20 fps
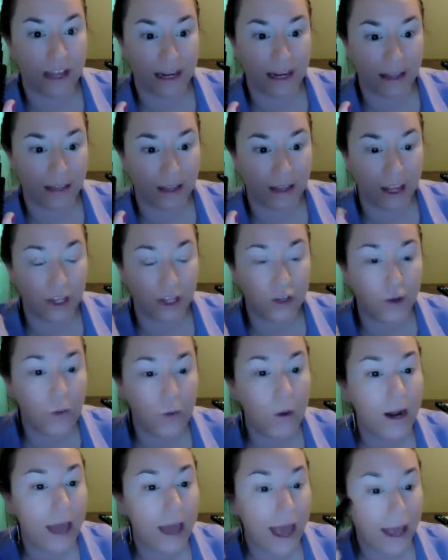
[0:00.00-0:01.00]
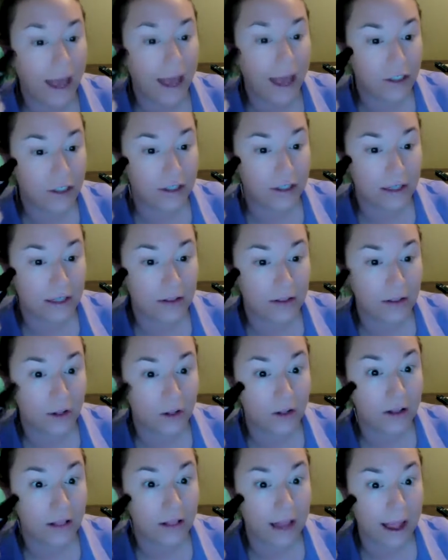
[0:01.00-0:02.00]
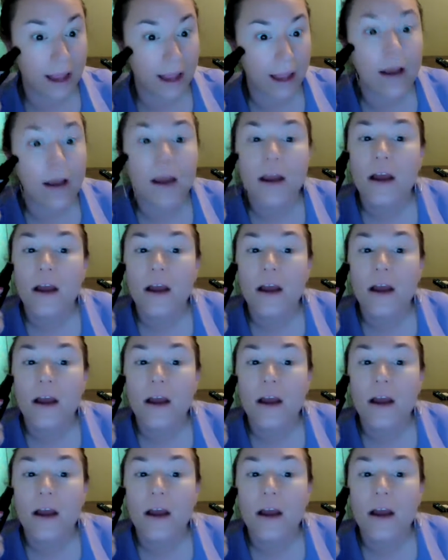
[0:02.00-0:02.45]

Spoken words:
anything, you want to actually look like